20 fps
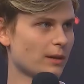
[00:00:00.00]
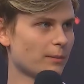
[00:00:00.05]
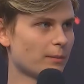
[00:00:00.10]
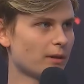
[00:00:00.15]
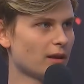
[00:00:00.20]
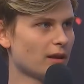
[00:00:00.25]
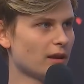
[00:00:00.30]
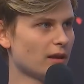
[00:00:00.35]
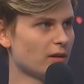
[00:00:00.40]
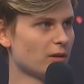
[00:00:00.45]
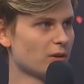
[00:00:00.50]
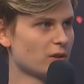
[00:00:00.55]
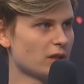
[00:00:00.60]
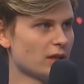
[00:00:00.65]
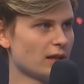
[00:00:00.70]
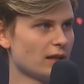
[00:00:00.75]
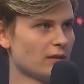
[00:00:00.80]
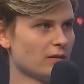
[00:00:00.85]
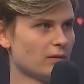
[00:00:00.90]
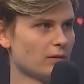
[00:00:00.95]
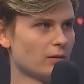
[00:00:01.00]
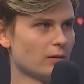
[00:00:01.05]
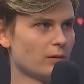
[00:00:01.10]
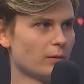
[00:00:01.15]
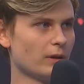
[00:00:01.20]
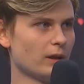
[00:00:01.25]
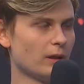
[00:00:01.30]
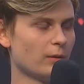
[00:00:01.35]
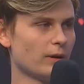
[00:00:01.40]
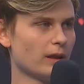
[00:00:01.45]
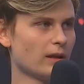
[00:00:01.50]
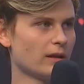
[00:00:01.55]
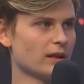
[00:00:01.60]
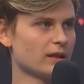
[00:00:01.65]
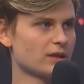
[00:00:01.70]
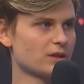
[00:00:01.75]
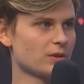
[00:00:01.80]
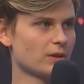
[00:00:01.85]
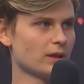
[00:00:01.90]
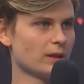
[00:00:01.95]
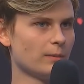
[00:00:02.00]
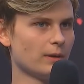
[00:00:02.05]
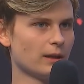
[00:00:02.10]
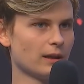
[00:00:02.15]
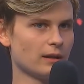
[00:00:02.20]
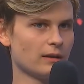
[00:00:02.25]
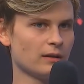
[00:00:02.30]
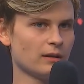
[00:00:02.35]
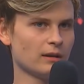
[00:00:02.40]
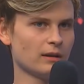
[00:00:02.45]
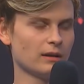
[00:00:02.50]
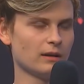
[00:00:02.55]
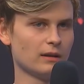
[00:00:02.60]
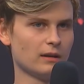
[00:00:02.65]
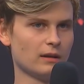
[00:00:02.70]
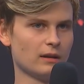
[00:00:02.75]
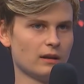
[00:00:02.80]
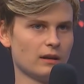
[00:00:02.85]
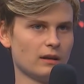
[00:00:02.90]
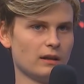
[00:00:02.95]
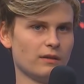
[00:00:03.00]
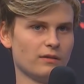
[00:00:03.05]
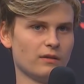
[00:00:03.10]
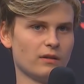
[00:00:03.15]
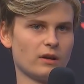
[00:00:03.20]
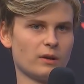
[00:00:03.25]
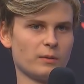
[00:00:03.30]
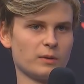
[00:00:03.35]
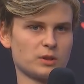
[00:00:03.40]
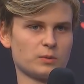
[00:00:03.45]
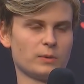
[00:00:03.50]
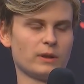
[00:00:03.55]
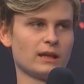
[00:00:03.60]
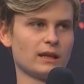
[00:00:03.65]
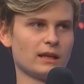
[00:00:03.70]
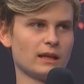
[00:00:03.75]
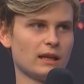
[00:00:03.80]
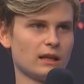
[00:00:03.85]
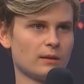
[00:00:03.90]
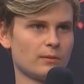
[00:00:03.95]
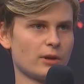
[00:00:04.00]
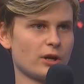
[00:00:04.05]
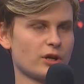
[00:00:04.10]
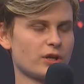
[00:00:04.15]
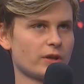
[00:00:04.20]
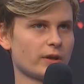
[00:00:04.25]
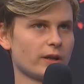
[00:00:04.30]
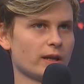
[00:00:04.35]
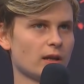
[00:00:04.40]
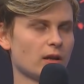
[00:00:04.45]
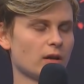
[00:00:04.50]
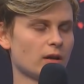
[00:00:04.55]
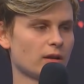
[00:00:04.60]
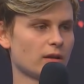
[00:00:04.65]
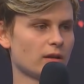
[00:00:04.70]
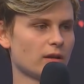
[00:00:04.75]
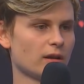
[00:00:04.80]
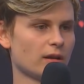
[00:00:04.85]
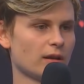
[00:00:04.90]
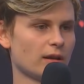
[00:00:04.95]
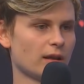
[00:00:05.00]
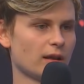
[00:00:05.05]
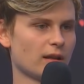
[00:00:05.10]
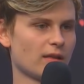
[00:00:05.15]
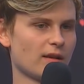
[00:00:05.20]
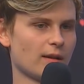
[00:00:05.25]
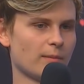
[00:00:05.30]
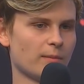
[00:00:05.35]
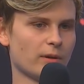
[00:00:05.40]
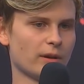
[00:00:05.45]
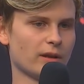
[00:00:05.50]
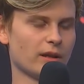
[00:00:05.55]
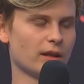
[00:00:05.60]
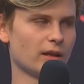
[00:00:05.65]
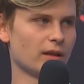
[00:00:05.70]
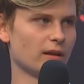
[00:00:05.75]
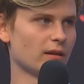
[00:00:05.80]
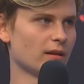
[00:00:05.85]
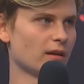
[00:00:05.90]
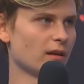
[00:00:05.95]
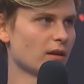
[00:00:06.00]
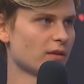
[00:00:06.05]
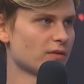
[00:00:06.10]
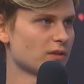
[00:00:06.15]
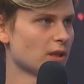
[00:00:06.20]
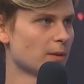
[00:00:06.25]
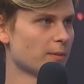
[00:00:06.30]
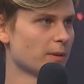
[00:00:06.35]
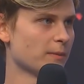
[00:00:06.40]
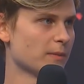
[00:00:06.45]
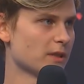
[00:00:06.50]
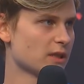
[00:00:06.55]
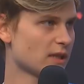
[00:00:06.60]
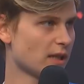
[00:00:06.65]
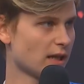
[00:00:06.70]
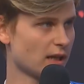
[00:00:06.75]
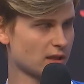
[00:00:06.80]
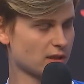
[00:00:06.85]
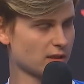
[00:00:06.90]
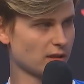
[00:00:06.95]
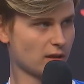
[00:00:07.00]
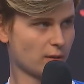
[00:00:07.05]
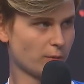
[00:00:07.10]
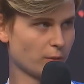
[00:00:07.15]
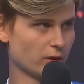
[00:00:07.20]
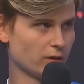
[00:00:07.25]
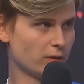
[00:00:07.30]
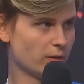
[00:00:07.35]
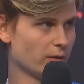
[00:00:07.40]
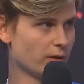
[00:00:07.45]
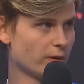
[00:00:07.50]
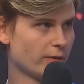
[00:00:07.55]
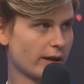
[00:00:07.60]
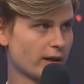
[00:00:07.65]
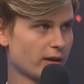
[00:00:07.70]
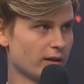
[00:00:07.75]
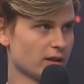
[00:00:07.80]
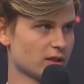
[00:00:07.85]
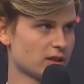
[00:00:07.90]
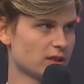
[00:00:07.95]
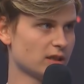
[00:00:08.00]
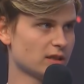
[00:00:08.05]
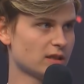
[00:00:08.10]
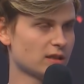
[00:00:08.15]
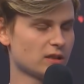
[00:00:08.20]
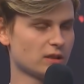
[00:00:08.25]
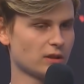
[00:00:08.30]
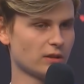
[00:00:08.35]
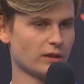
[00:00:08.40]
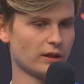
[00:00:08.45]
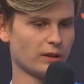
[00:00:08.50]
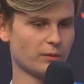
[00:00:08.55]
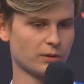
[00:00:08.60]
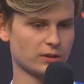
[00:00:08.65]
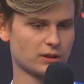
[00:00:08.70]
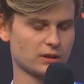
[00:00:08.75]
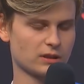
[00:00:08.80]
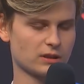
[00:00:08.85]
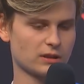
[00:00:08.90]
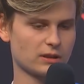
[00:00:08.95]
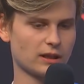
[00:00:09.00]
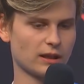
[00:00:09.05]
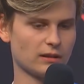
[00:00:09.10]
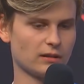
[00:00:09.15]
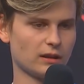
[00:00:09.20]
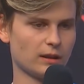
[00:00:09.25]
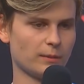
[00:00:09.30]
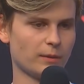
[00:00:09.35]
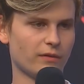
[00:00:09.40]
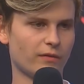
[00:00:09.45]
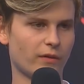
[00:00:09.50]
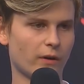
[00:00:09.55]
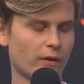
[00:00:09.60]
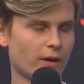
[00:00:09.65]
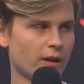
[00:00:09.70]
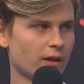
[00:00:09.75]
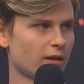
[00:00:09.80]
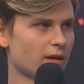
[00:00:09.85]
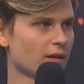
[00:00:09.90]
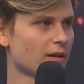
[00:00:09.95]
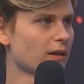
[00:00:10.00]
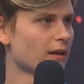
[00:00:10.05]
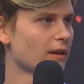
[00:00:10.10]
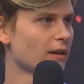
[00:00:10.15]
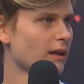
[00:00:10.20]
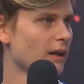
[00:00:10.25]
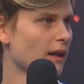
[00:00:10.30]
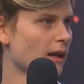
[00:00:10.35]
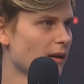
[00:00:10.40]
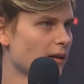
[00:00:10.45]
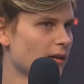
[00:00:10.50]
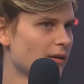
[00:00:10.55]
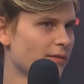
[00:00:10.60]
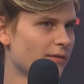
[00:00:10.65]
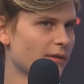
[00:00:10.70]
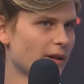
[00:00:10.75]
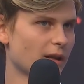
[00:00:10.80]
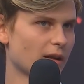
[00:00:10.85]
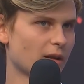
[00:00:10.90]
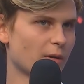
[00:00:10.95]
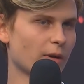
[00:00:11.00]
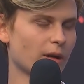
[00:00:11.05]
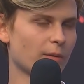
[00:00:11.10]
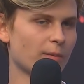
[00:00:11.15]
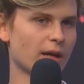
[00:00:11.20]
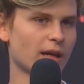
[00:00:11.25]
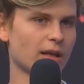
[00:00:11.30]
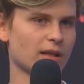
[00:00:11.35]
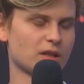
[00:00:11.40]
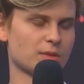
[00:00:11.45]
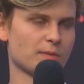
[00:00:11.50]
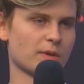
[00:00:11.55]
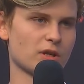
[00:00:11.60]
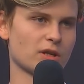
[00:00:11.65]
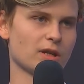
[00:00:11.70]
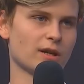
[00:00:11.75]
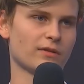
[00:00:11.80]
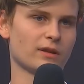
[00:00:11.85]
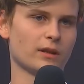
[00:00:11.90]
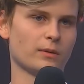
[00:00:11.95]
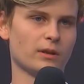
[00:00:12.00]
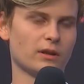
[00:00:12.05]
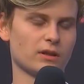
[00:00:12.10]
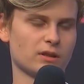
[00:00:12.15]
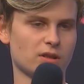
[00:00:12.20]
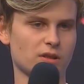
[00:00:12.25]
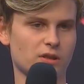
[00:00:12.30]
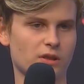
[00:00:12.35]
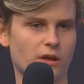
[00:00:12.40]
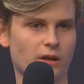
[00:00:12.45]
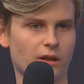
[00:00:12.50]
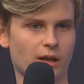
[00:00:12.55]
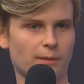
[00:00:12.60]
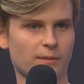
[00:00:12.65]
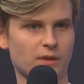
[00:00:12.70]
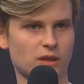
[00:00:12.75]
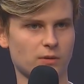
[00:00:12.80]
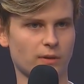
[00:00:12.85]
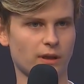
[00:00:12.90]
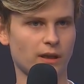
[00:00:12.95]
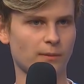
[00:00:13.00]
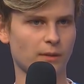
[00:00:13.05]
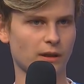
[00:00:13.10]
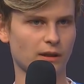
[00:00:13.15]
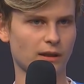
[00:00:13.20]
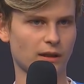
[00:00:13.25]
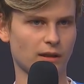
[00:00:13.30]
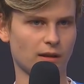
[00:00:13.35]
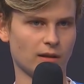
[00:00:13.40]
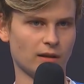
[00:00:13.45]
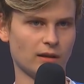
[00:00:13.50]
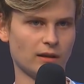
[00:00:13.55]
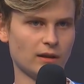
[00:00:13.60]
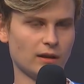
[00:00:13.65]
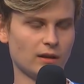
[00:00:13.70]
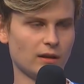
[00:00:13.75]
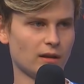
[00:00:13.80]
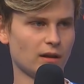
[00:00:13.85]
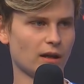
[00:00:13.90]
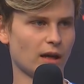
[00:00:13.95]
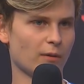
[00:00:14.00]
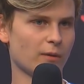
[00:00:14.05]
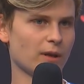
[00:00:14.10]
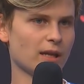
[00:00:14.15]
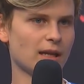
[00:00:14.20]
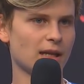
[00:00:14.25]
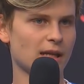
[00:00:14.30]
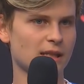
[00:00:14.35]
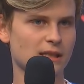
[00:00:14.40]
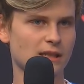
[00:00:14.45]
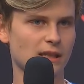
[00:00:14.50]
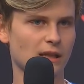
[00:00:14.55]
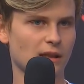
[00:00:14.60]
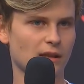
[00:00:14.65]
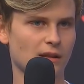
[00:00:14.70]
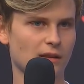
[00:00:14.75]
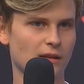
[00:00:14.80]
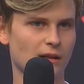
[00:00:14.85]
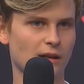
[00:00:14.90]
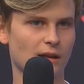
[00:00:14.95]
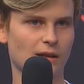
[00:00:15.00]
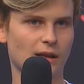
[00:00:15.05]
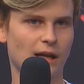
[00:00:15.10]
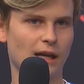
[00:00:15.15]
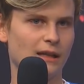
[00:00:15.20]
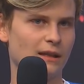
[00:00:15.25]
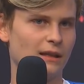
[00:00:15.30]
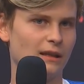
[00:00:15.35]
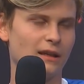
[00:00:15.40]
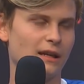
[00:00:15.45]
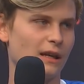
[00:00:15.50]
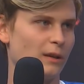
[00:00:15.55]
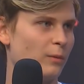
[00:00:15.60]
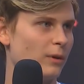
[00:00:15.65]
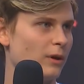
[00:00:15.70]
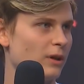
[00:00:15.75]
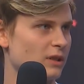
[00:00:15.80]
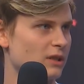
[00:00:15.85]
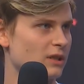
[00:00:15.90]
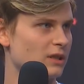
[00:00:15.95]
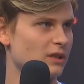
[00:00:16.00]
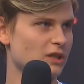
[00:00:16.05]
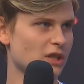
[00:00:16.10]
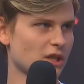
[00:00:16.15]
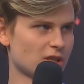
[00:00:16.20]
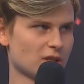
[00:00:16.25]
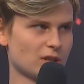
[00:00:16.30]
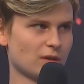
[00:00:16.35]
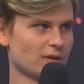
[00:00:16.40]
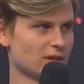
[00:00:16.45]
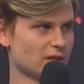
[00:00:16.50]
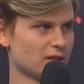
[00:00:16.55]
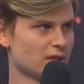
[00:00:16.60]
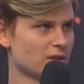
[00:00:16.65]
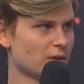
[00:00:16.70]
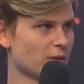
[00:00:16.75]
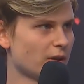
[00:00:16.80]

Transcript: champion and usually I do really well on Ezreal, but even though I was winning lane and pressuring a lot, at some point I did a lot of sloppy mistakes that I wouldn't do in the regular season, so I was getting a bit worried and felt quite bad, especially after we lost the 3rd game as well. But then I realized that I didn't get worse just over these